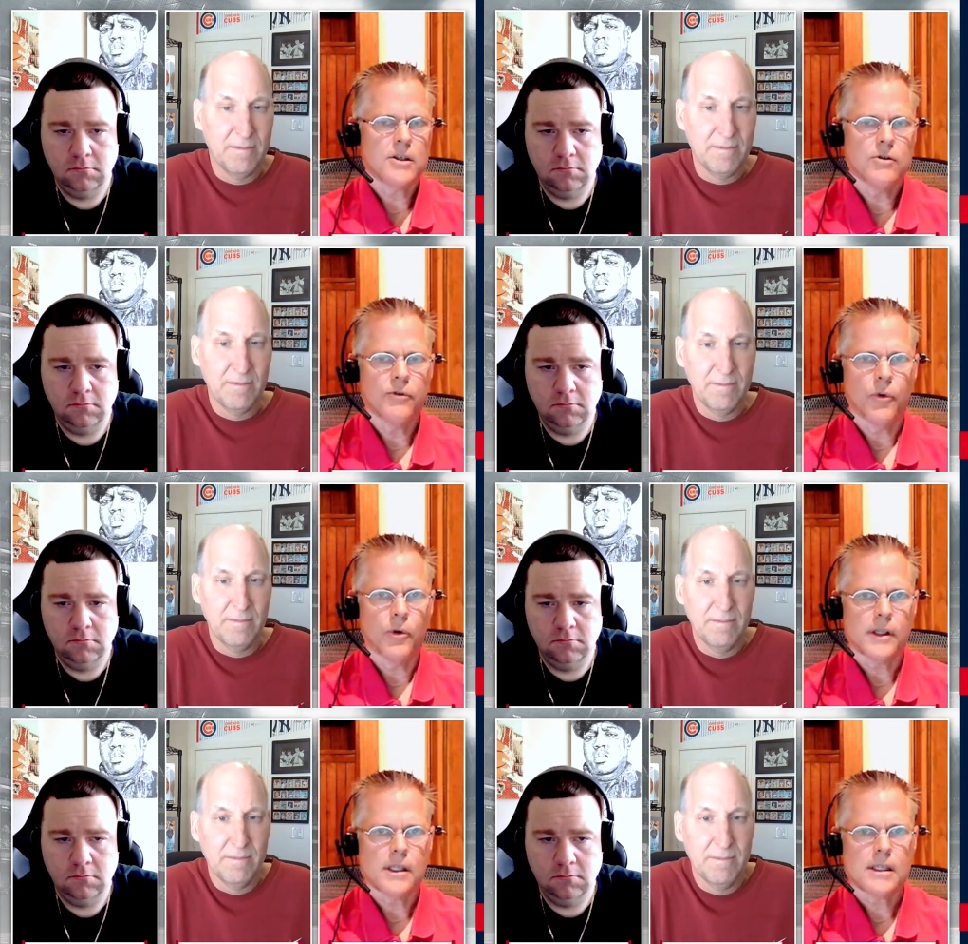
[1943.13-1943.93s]

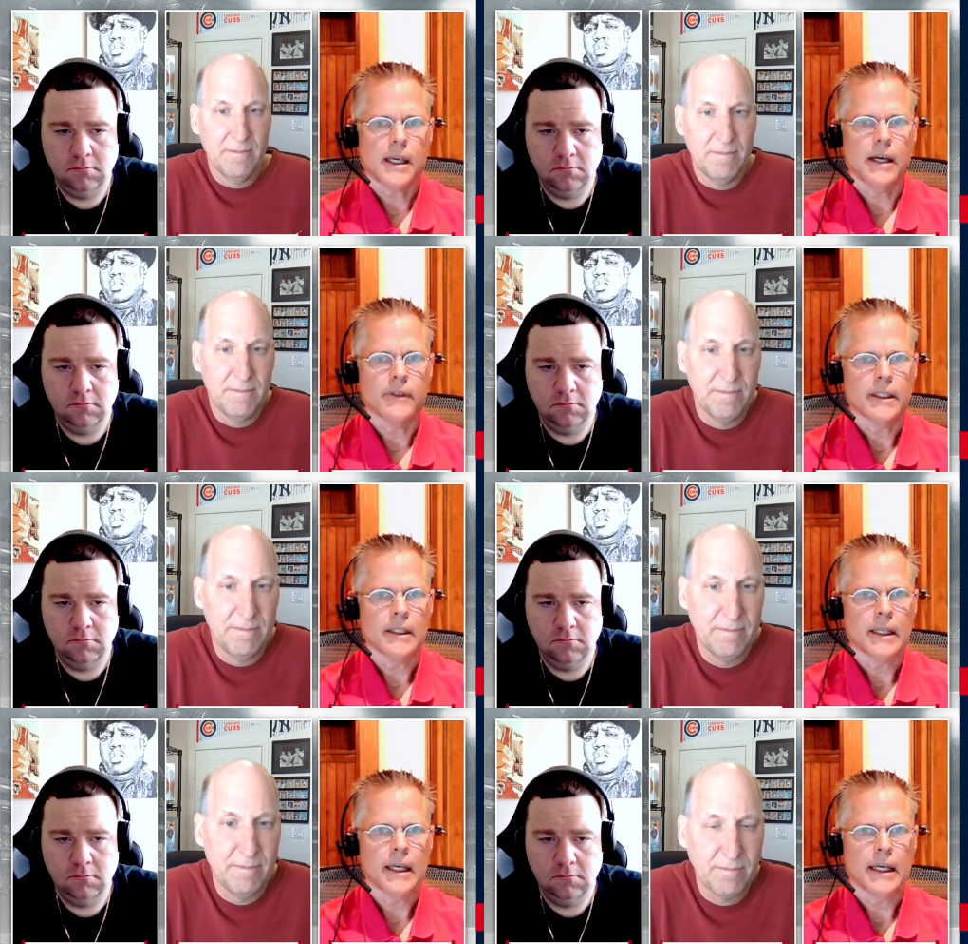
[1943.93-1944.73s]

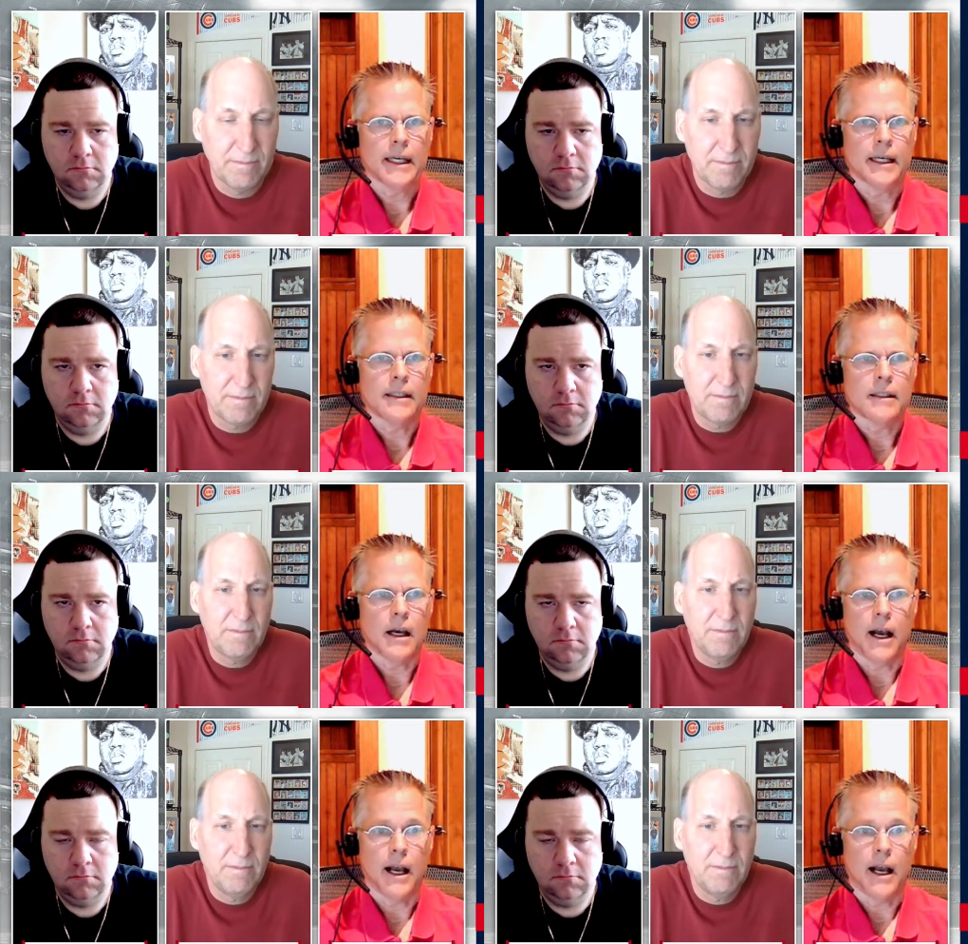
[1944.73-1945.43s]
Speaker 1: 247, and